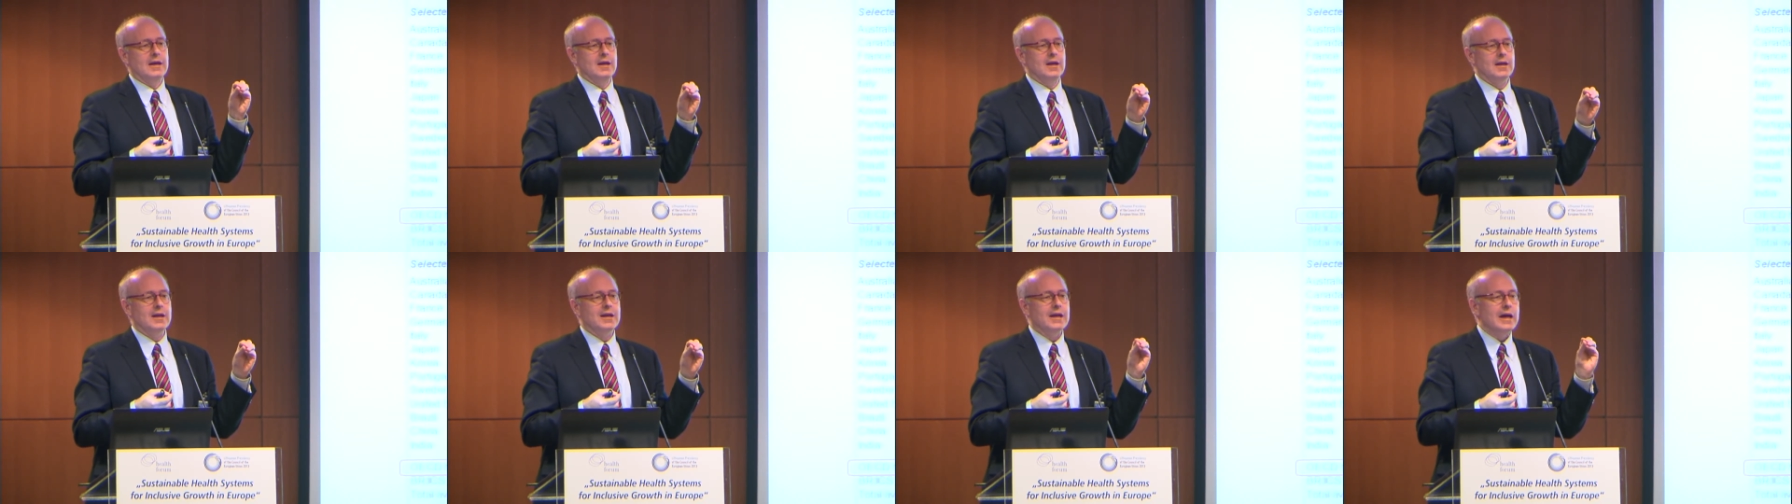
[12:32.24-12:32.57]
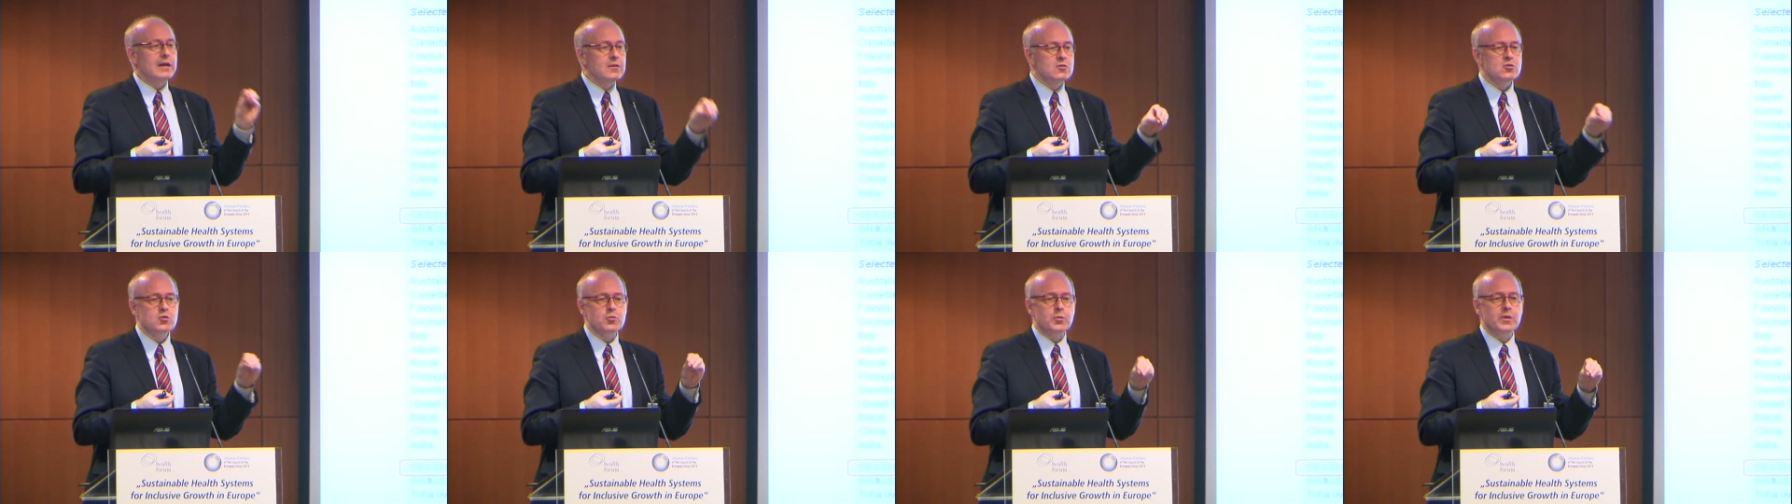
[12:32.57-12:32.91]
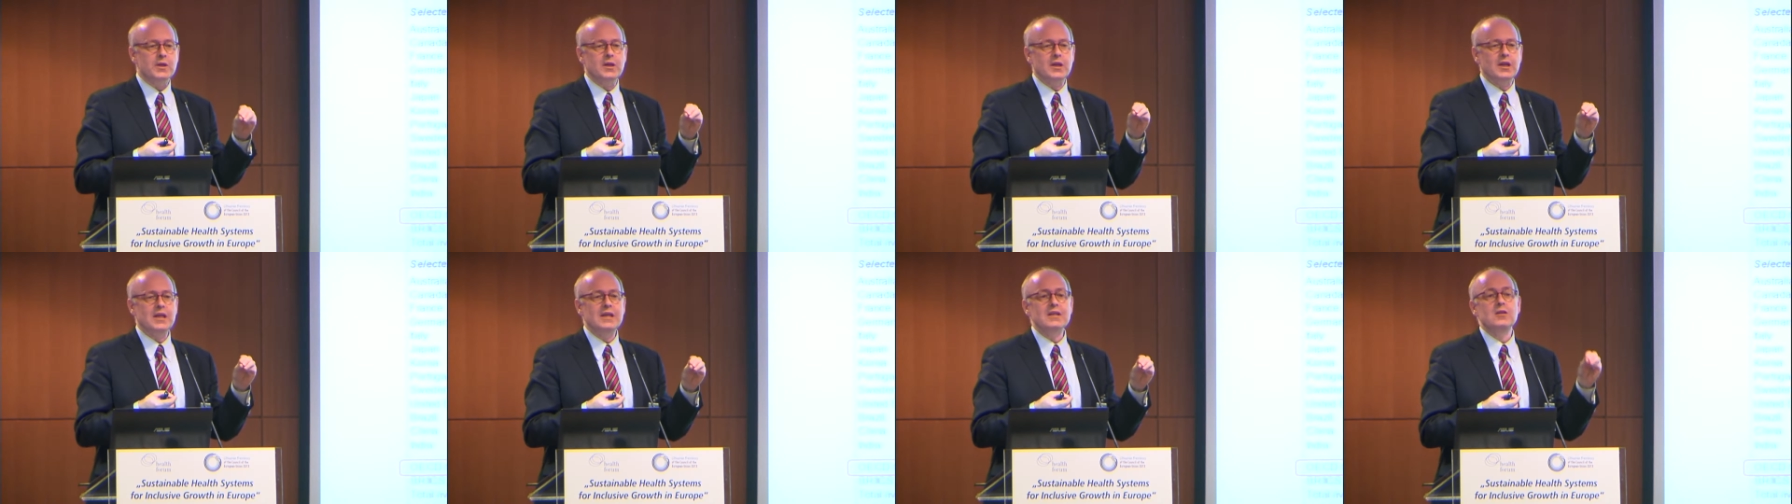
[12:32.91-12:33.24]

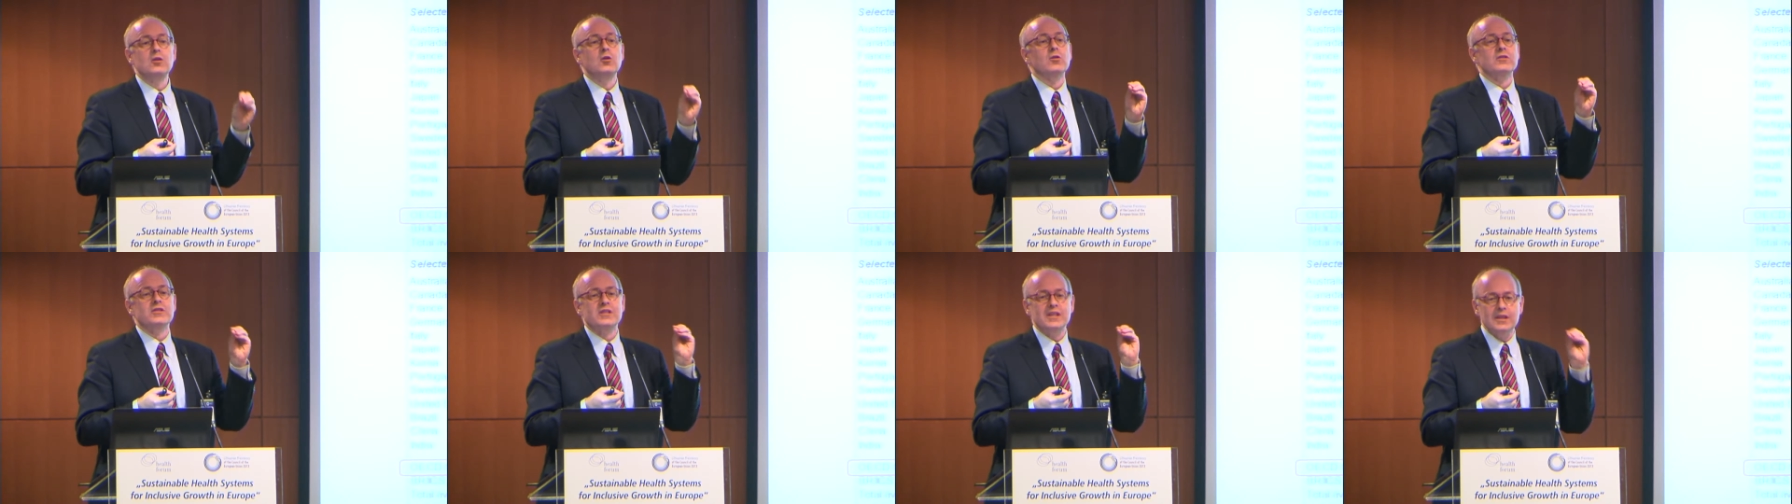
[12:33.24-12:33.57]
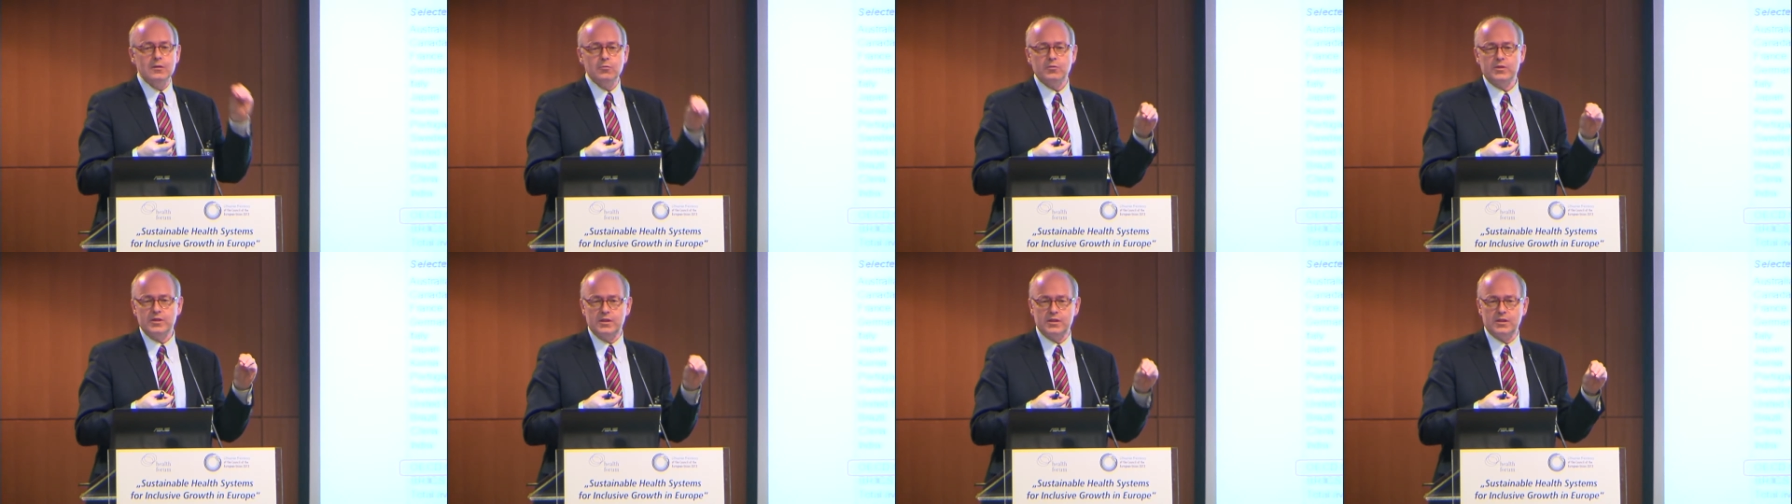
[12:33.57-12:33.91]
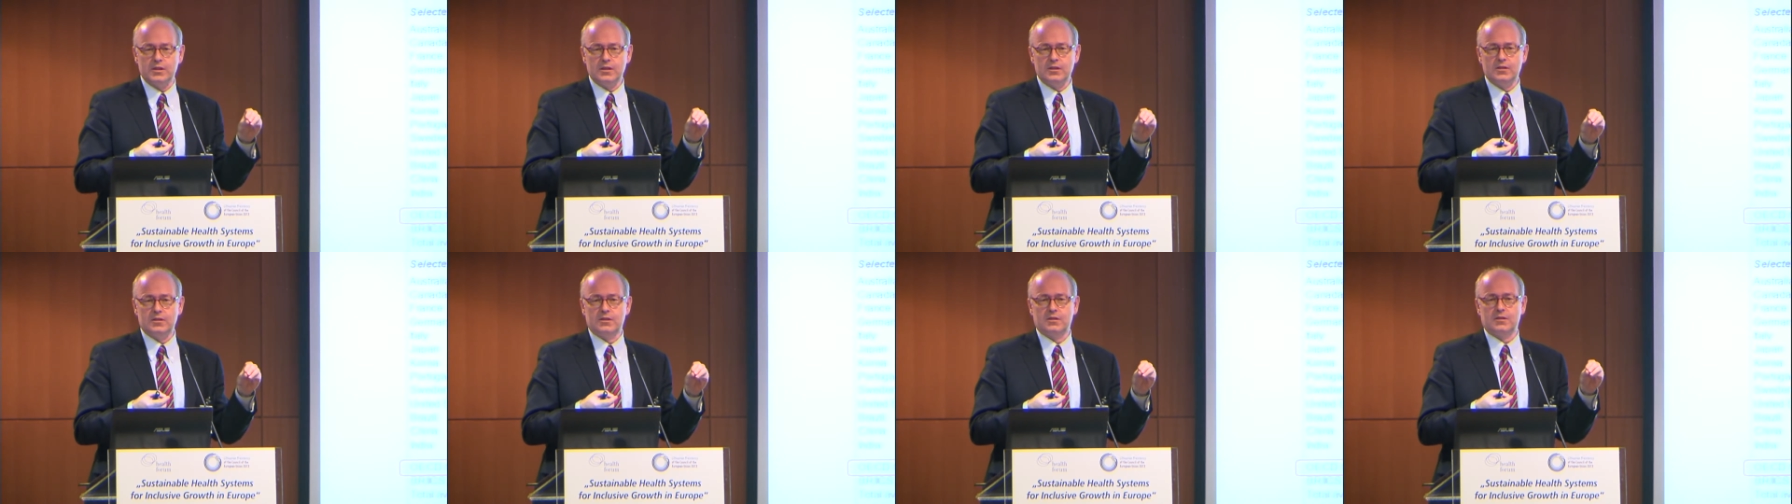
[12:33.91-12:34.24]
country
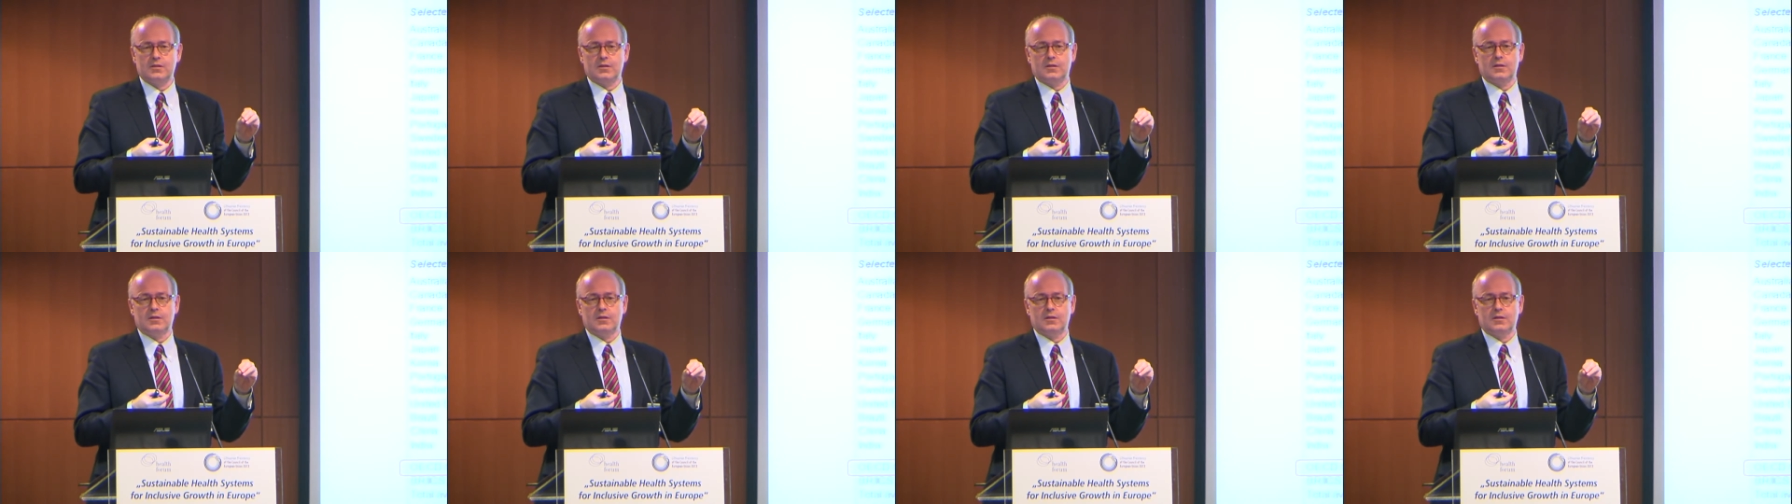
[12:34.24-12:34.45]
idiosyncrasies,